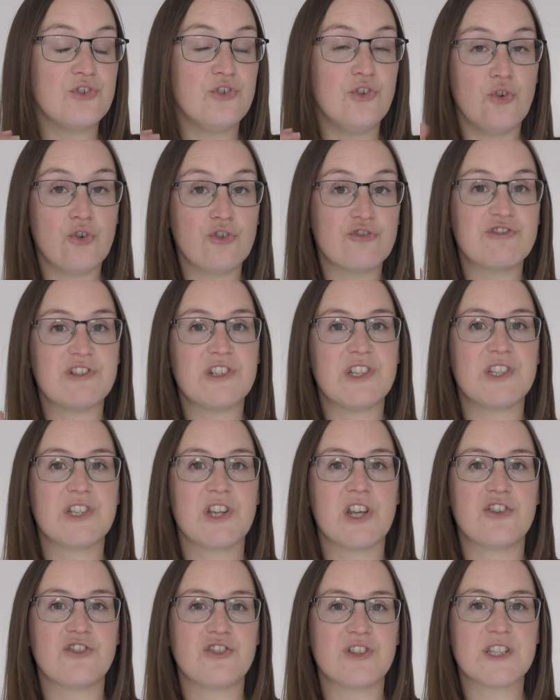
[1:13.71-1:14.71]
laundry
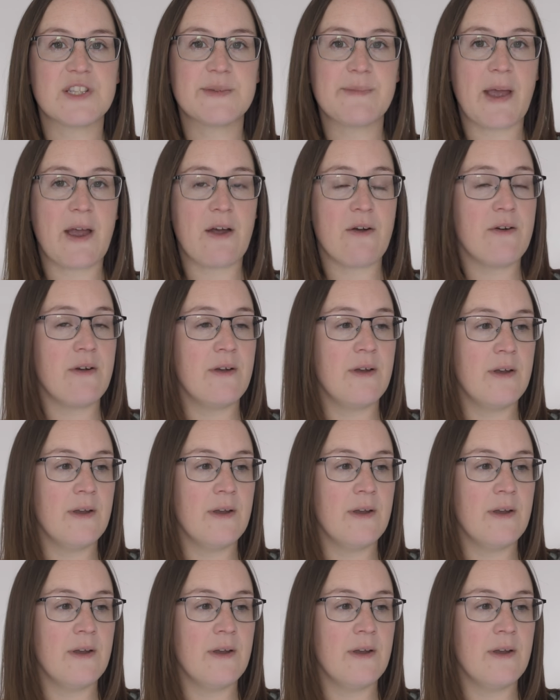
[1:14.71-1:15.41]
detergent smell.